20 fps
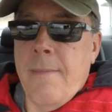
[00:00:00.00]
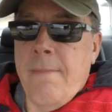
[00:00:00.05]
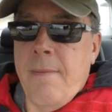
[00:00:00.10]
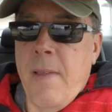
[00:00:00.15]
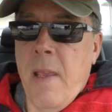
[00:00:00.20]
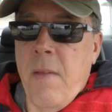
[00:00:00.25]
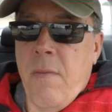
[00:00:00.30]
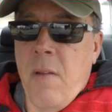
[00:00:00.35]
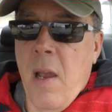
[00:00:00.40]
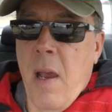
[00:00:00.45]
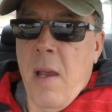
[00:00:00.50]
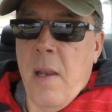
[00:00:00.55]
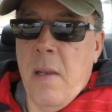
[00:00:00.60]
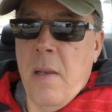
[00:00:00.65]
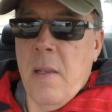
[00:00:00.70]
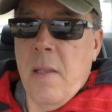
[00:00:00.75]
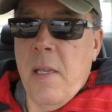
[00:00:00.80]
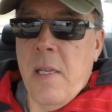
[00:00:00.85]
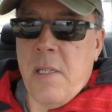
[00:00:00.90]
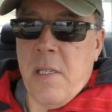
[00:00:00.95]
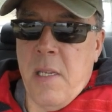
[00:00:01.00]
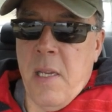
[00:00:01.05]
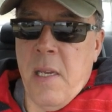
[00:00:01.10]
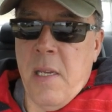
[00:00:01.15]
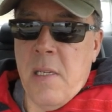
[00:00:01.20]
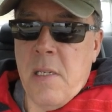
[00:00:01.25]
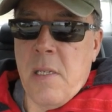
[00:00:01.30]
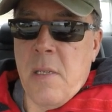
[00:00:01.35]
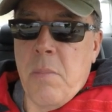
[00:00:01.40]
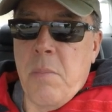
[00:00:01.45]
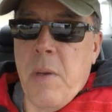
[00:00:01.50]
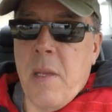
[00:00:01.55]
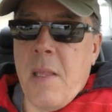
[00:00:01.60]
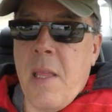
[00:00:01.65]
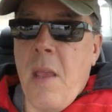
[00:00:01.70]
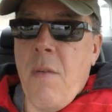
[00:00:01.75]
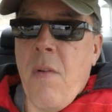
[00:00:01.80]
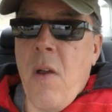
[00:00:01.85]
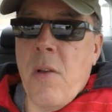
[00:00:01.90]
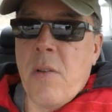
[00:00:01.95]
They've got listings, but
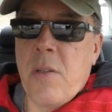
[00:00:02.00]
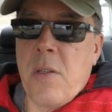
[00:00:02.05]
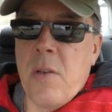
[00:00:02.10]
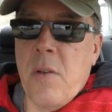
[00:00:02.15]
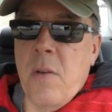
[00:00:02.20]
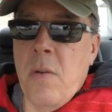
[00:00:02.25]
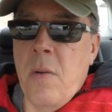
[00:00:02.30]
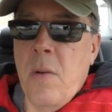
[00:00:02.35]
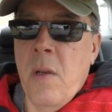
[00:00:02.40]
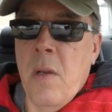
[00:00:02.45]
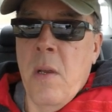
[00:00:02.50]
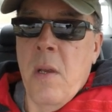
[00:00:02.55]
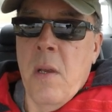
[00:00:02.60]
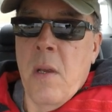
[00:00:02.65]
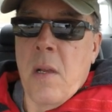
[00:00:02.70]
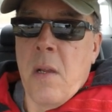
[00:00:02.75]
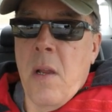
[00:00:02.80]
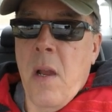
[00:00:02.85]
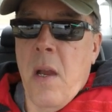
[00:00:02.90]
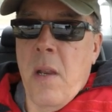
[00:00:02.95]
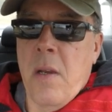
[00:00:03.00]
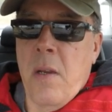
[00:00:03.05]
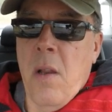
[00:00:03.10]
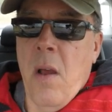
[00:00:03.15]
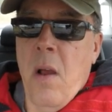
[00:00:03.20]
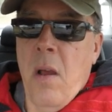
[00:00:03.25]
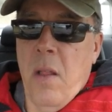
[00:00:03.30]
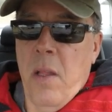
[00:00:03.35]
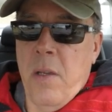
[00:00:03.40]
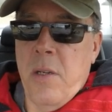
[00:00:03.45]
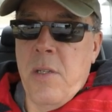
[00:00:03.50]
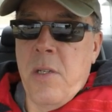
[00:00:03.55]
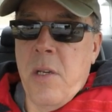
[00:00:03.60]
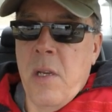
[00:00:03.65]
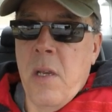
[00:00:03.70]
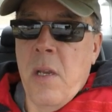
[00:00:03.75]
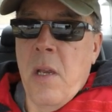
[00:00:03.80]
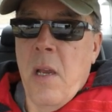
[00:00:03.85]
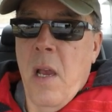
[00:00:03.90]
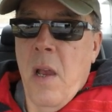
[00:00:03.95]
they've also got knowledge
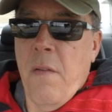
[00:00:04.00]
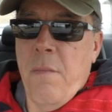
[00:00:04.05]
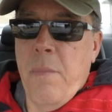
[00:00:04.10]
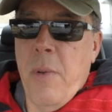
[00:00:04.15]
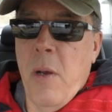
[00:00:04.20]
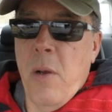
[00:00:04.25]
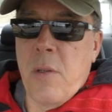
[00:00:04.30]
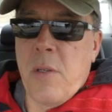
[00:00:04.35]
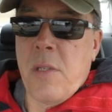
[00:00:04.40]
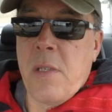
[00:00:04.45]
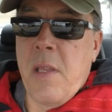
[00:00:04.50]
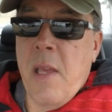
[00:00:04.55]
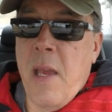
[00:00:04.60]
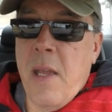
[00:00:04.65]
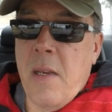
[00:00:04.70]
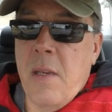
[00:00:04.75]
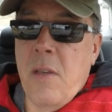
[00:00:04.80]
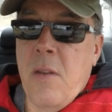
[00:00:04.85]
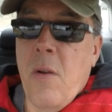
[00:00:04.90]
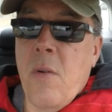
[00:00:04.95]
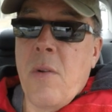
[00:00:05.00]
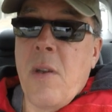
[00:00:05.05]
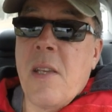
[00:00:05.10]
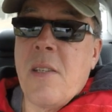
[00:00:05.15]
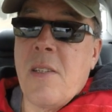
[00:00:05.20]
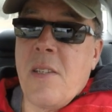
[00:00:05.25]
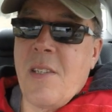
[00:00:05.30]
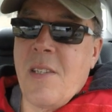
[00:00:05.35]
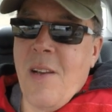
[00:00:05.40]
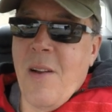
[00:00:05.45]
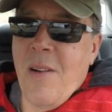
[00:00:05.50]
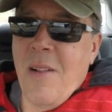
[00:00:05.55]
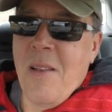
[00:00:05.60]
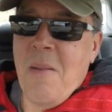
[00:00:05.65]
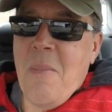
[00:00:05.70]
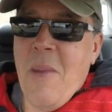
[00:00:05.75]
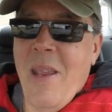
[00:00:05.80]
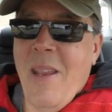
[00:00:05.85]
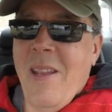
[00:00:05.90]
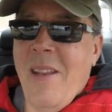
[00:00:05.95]
of boats that don't necessarily
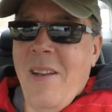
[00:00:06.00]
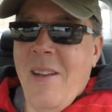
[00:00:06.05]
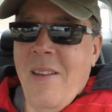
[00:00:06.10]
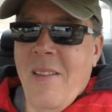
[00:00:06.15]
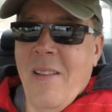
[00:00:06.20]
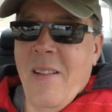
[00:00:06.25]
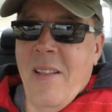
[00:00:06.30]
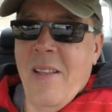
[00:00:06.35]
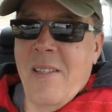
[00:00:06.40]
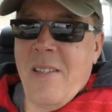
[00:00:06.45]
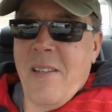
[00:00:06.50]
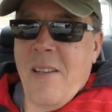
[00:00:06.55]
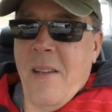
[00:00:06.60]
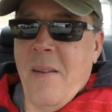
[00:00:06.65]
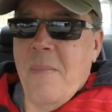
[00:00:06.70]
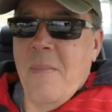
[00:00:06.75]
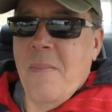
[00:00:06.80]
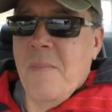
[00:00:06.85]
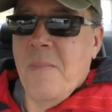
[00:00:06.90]
make it into the listing.